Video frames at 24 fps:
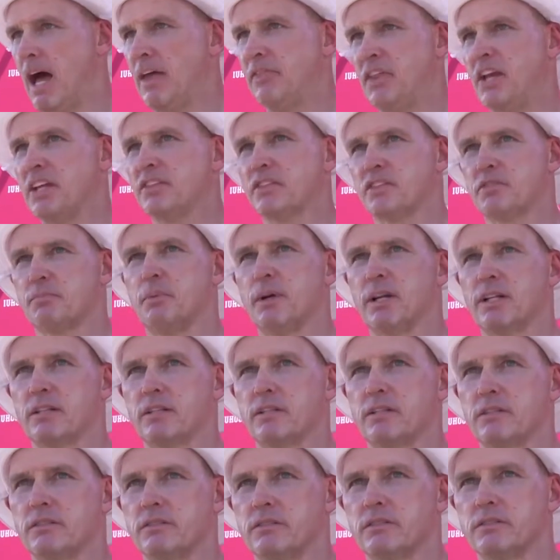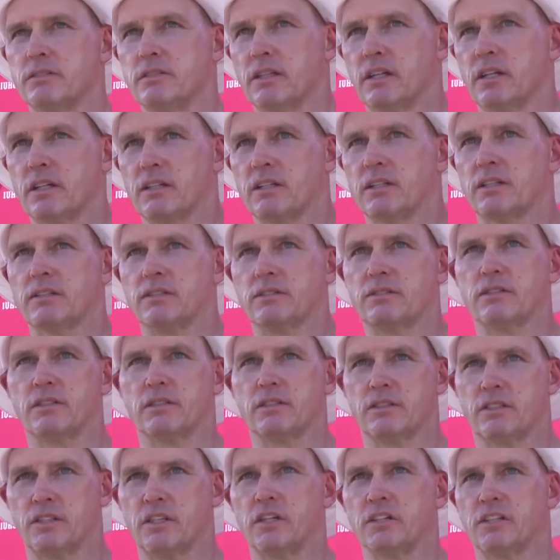I think there's been
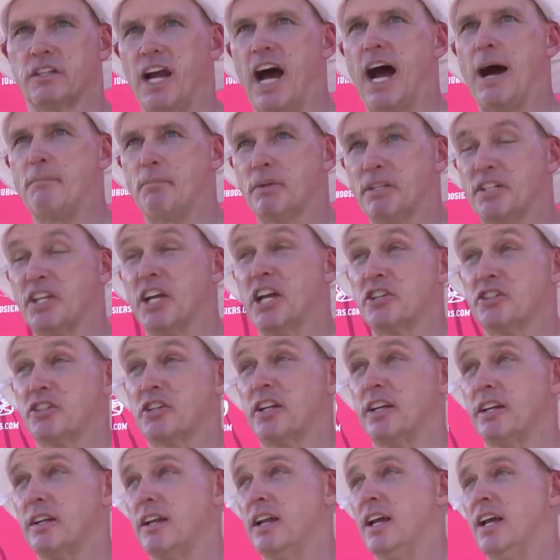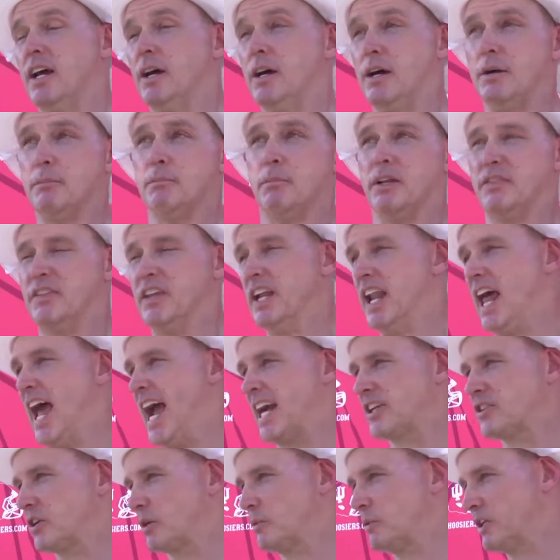good competition, but then
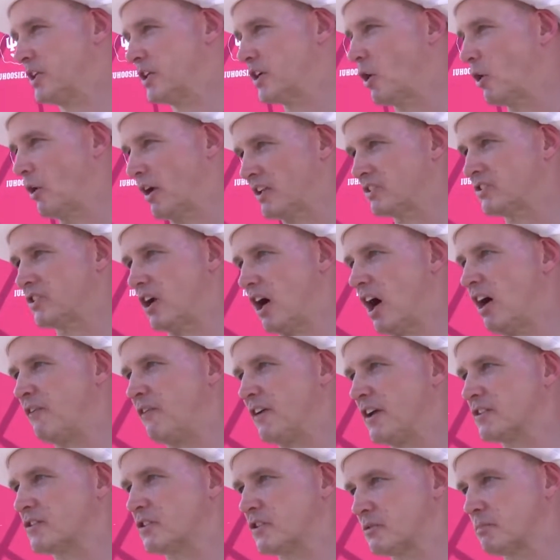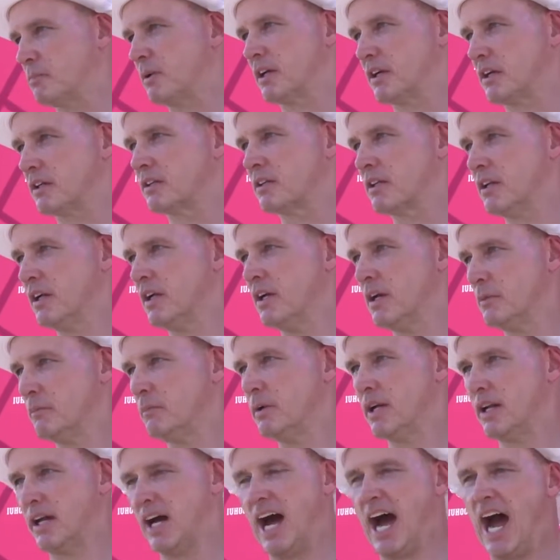actually when you go against the offense, there's been
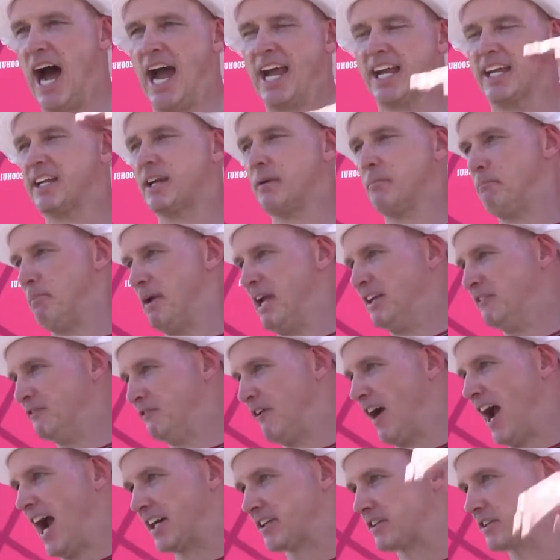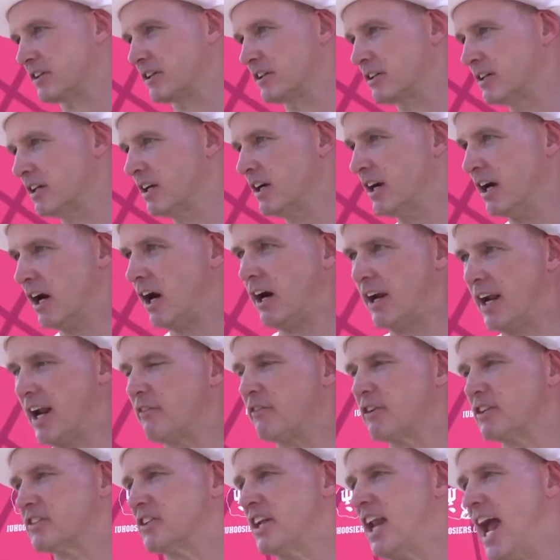a high compete factor on
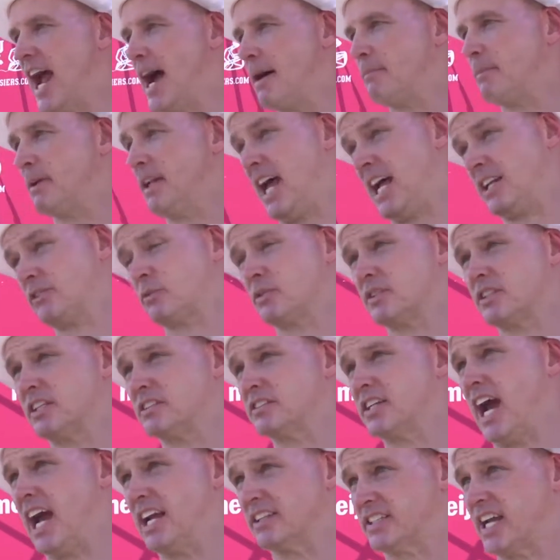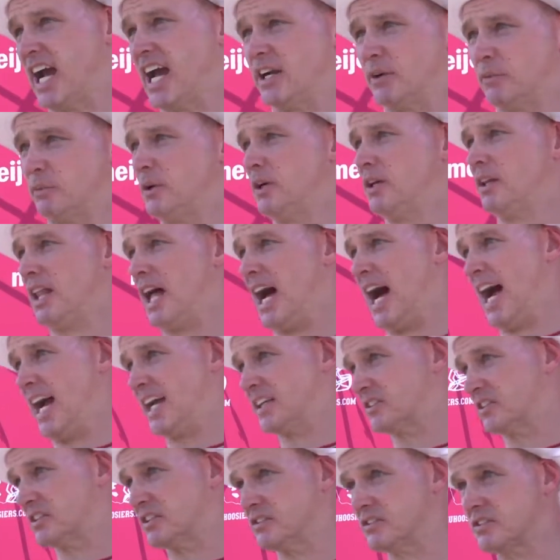every snap. And that's what these guys got to
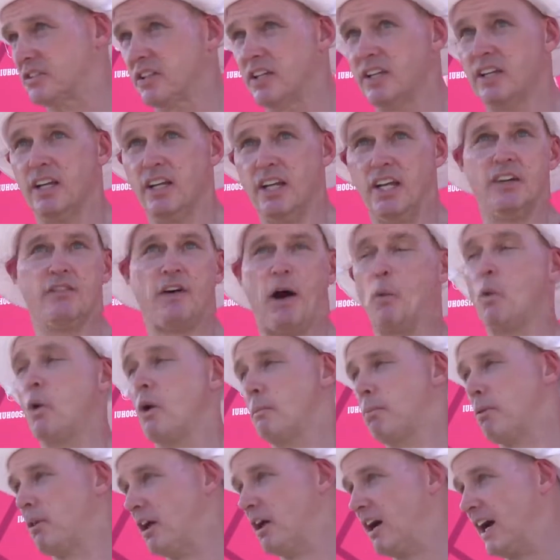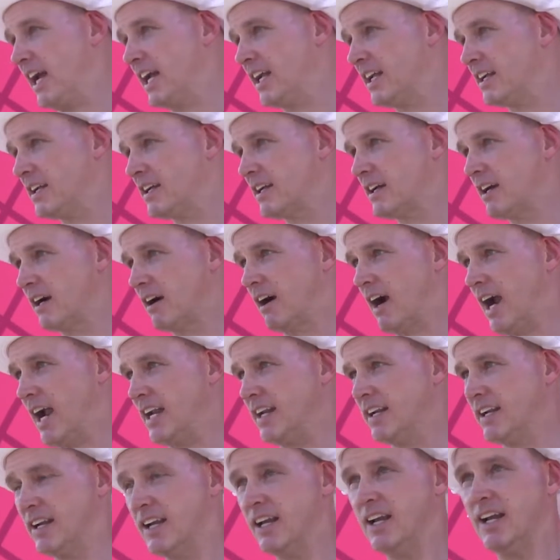realize is, I want to play, right?